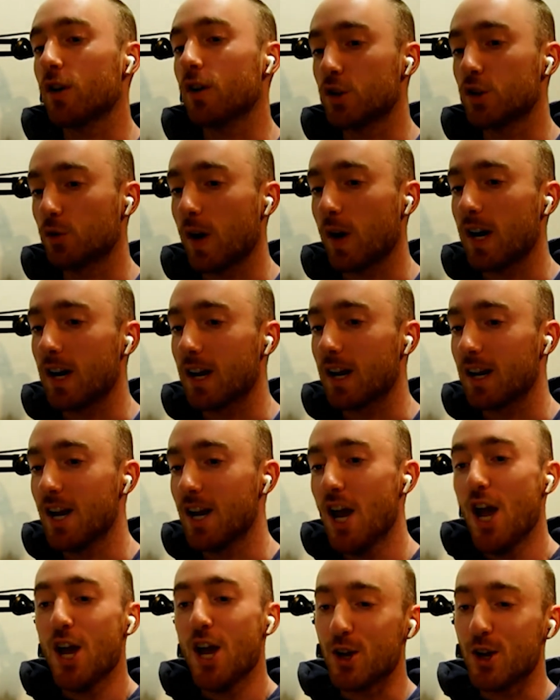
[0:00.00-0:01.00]
trading,
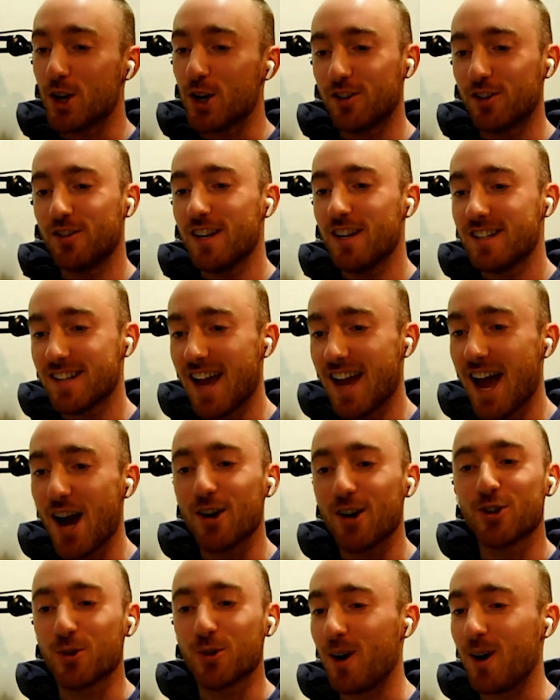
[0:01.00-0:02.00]
you could sit
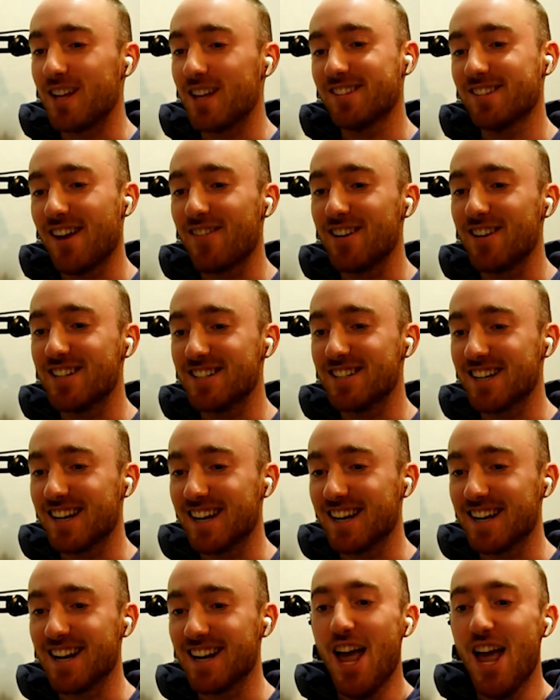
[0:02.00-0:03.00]
down 2017,